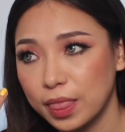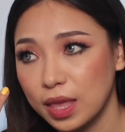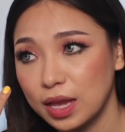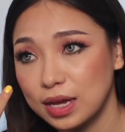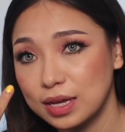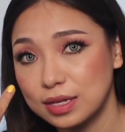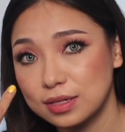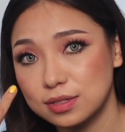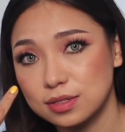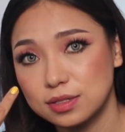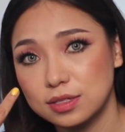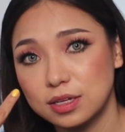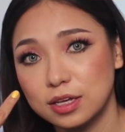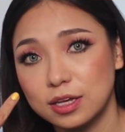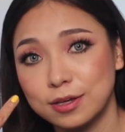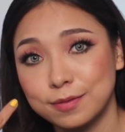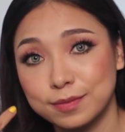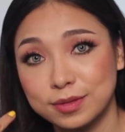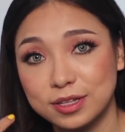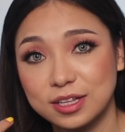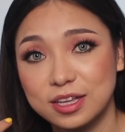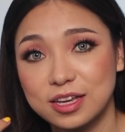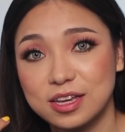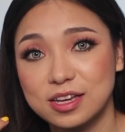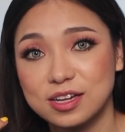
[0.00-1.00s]
It's the
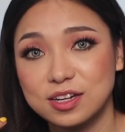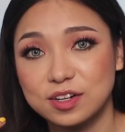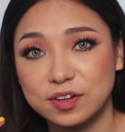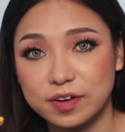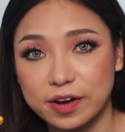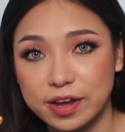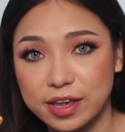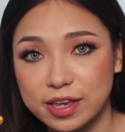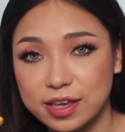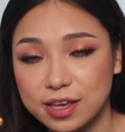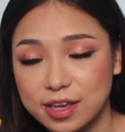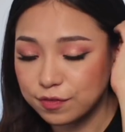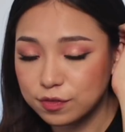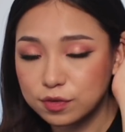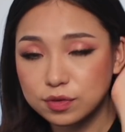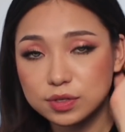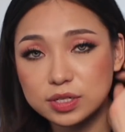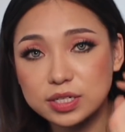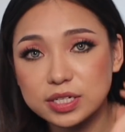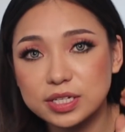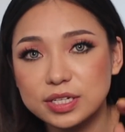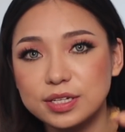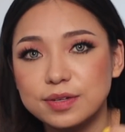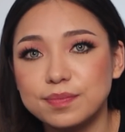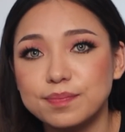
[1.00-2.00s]
Himalaya Grey. I've
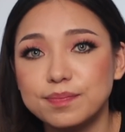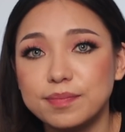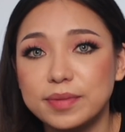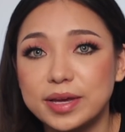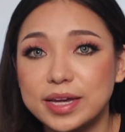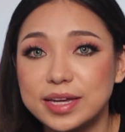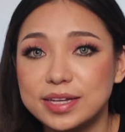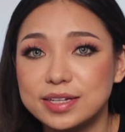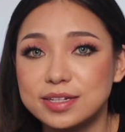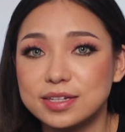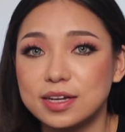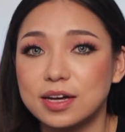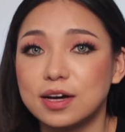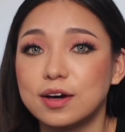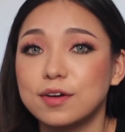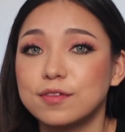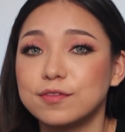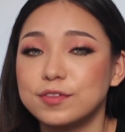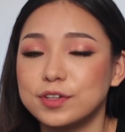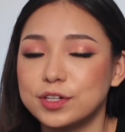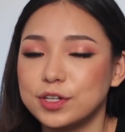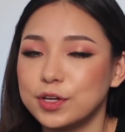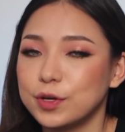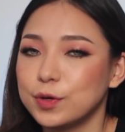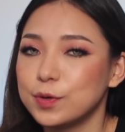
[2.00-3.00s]
already made a
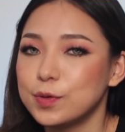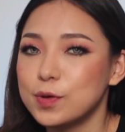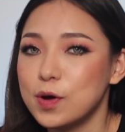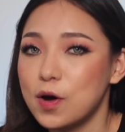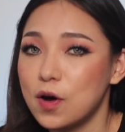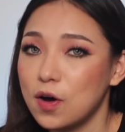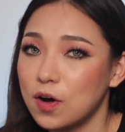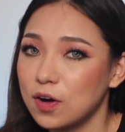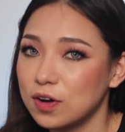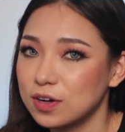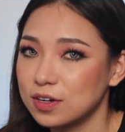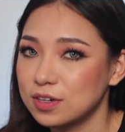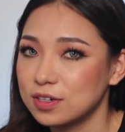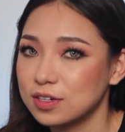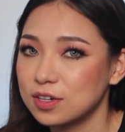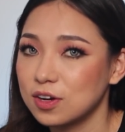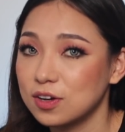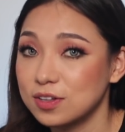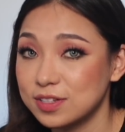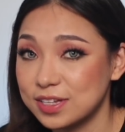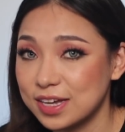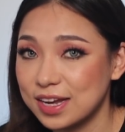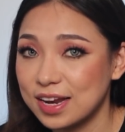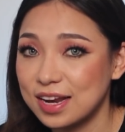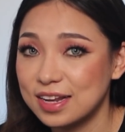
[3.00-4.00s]
video on
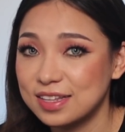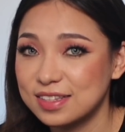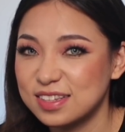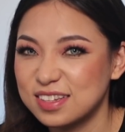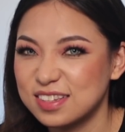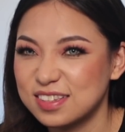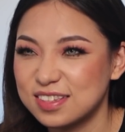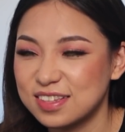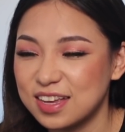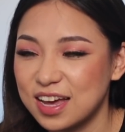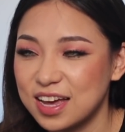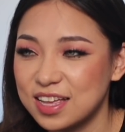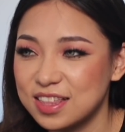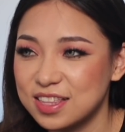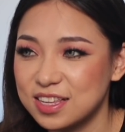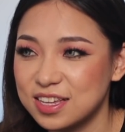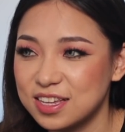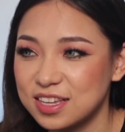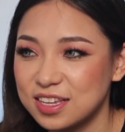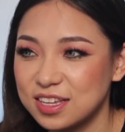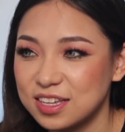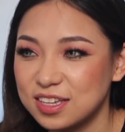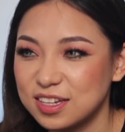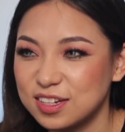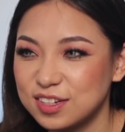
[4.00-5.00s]
contact lenses. I
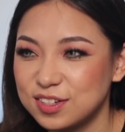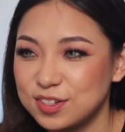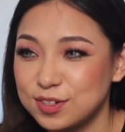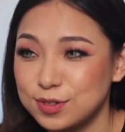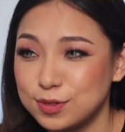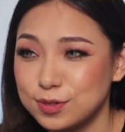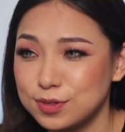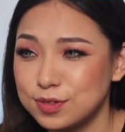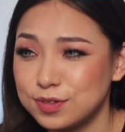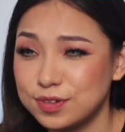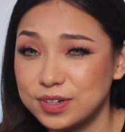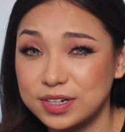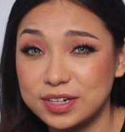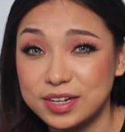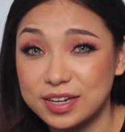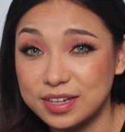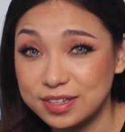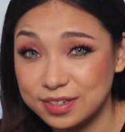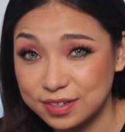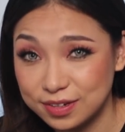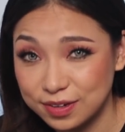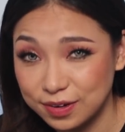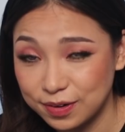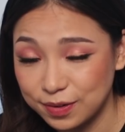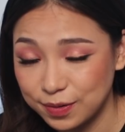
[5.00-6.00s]
think 2-3
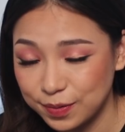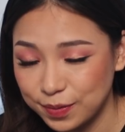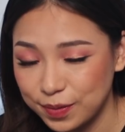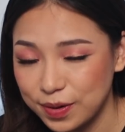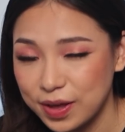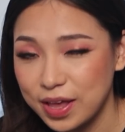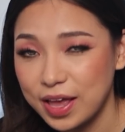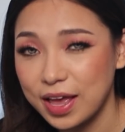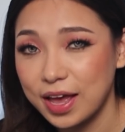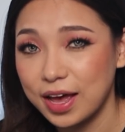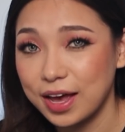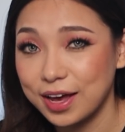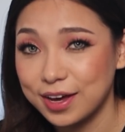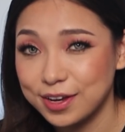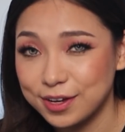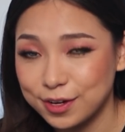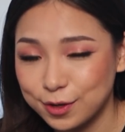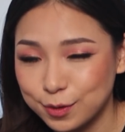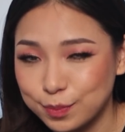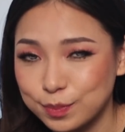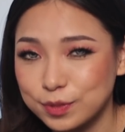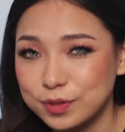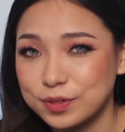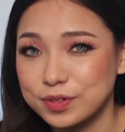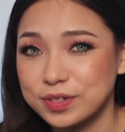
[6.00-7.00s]
days ago I
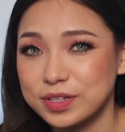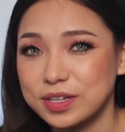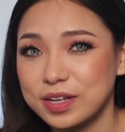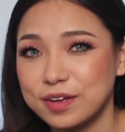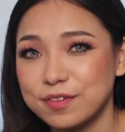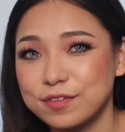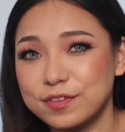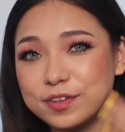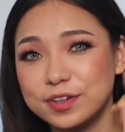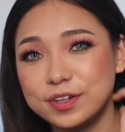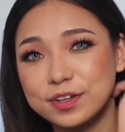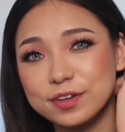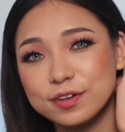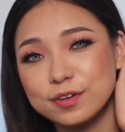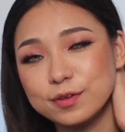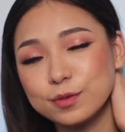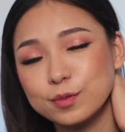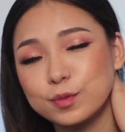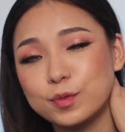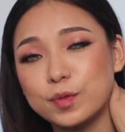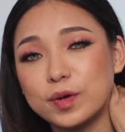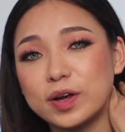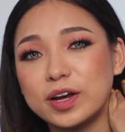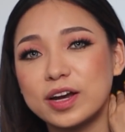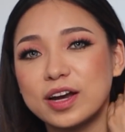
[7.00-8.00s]
uploaded that video
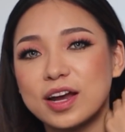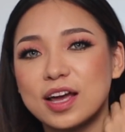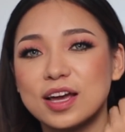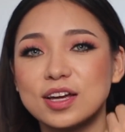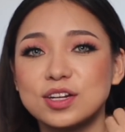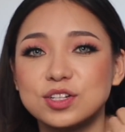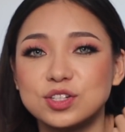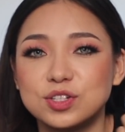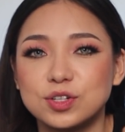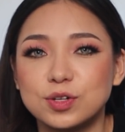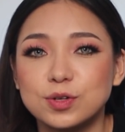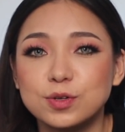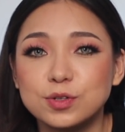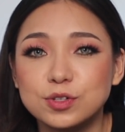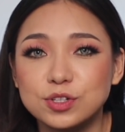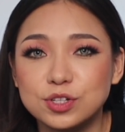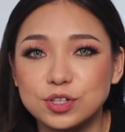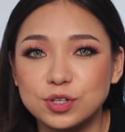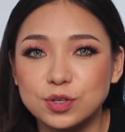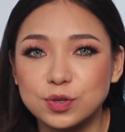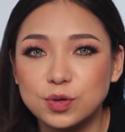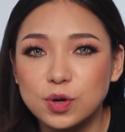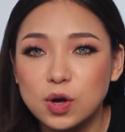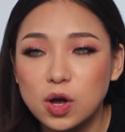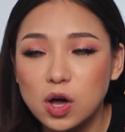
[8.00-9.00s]
where I showed
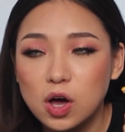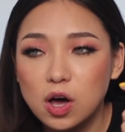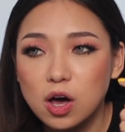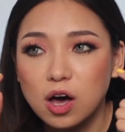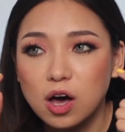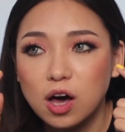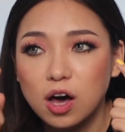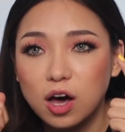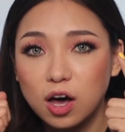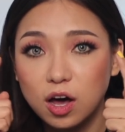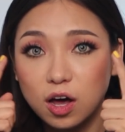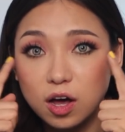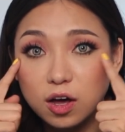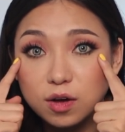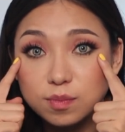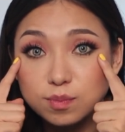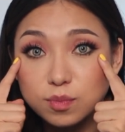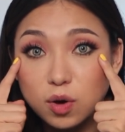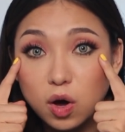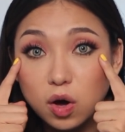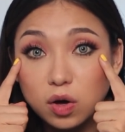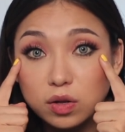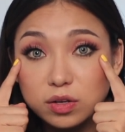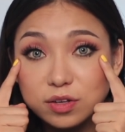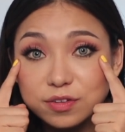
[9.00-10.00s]
you
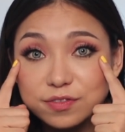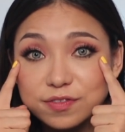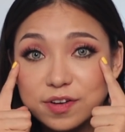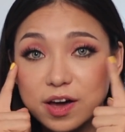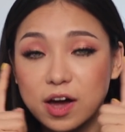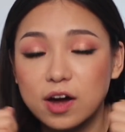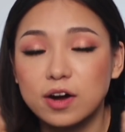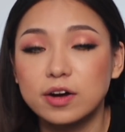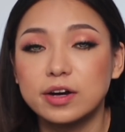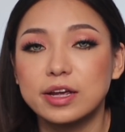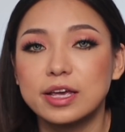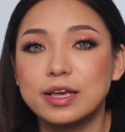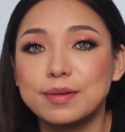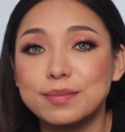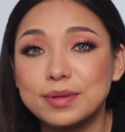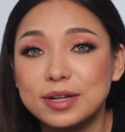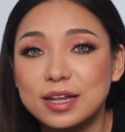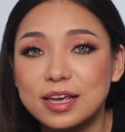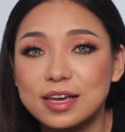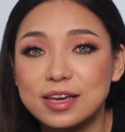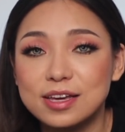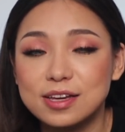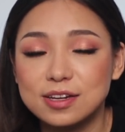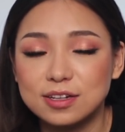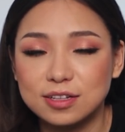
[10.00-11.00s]
all of our
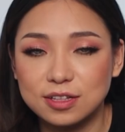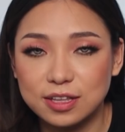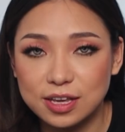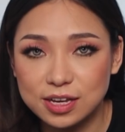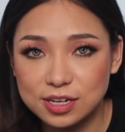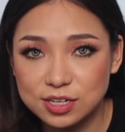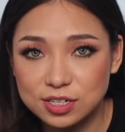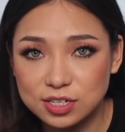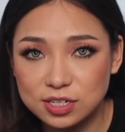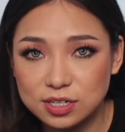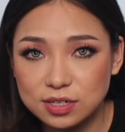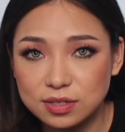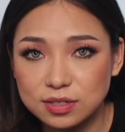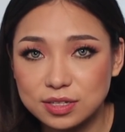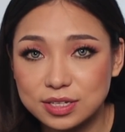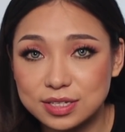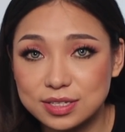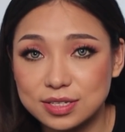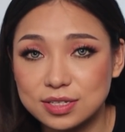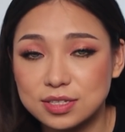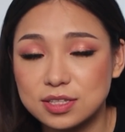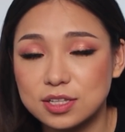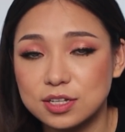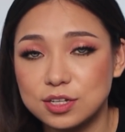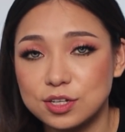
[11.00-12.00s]
Himalaya collection. This
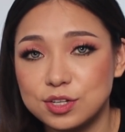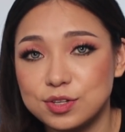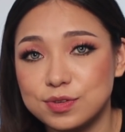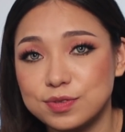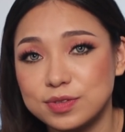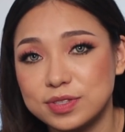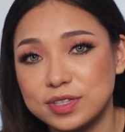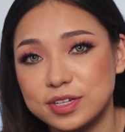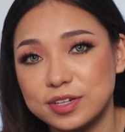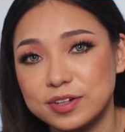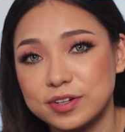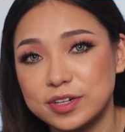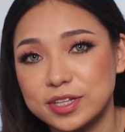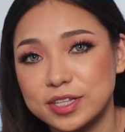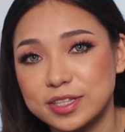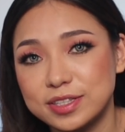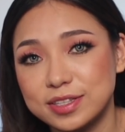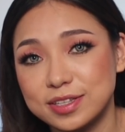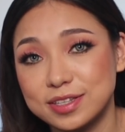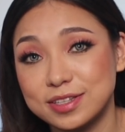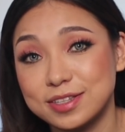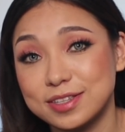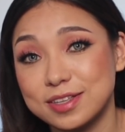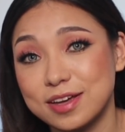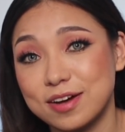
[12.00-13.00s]
is the new series.
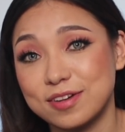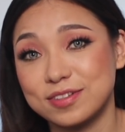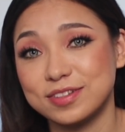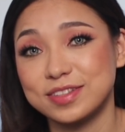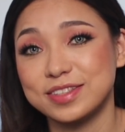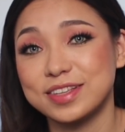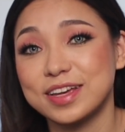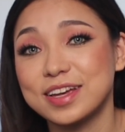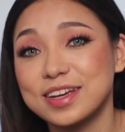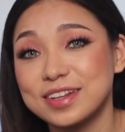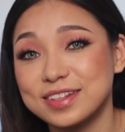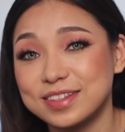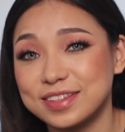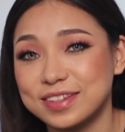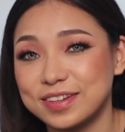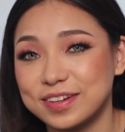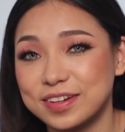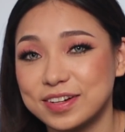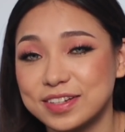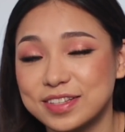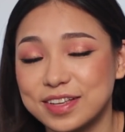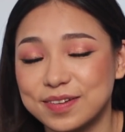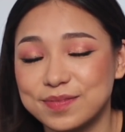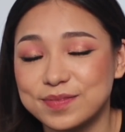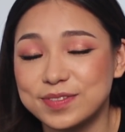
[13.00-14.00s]
This is our second
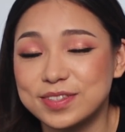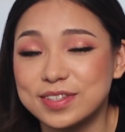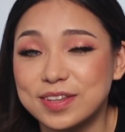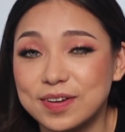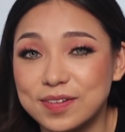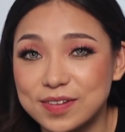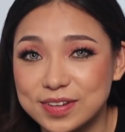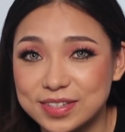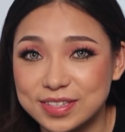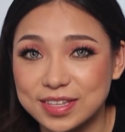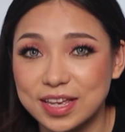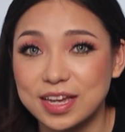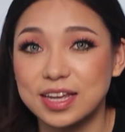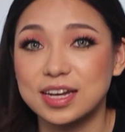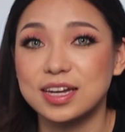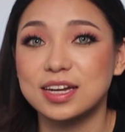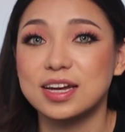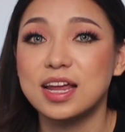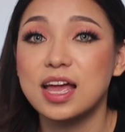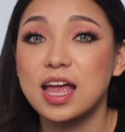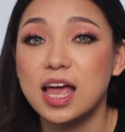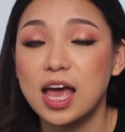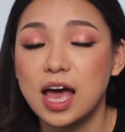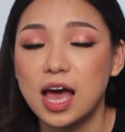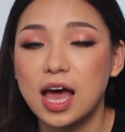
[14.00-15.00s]
series. I'm so excited.
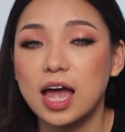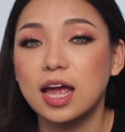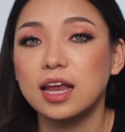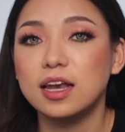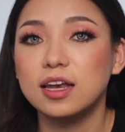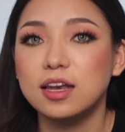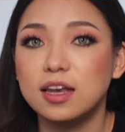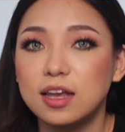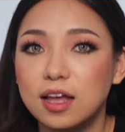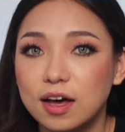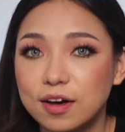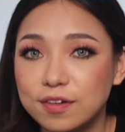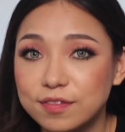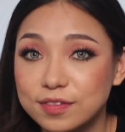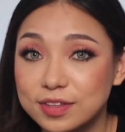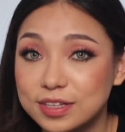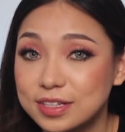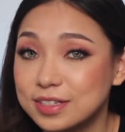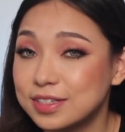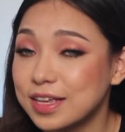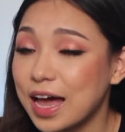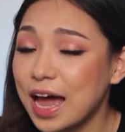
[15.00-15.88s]
I love these.